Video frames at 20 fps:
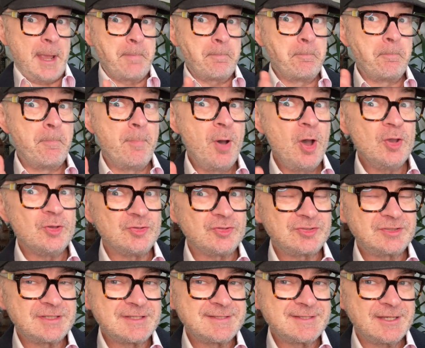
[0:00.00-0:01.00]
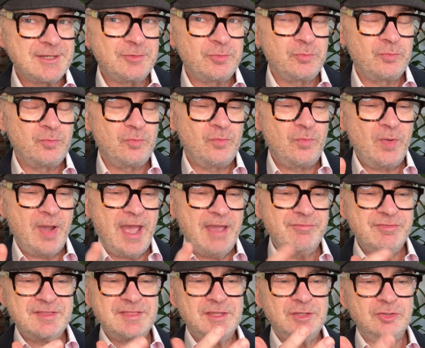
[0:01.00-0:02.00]
most is that
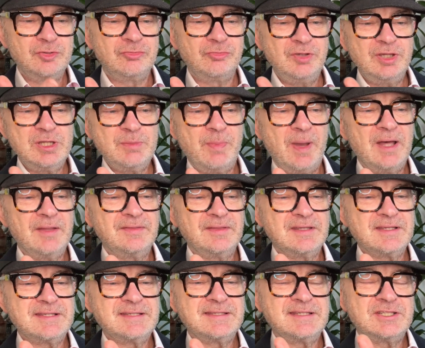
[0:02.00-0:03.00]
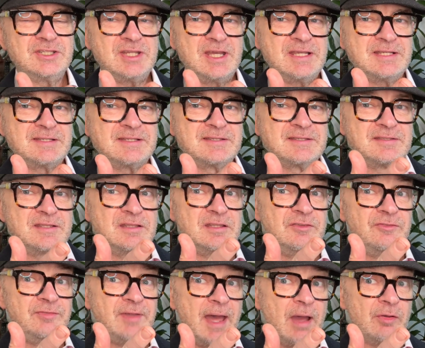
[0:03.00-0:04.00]
everything you read about this suggests that the
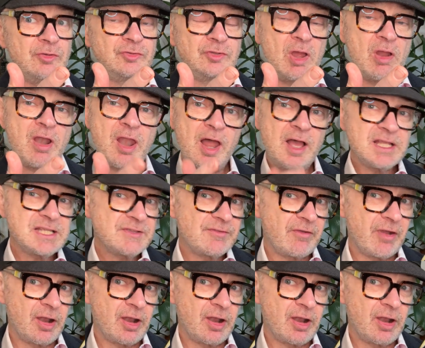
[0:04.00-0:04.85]
flowers don't last very